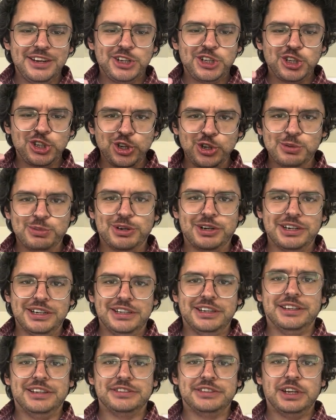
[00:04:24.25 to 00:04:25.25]
humor
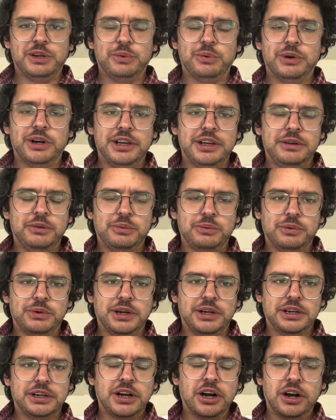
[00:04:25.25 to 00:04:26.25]
is and
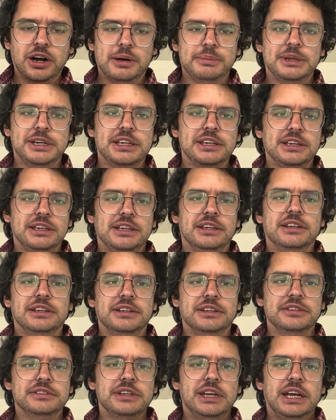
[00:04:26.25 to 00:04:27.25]
what comedy
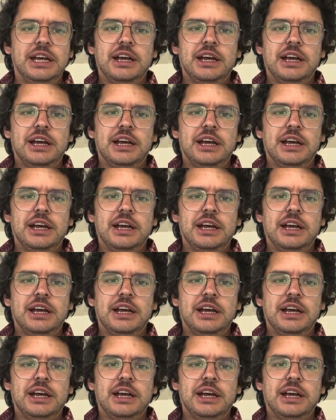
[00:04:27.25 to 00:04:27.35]
is.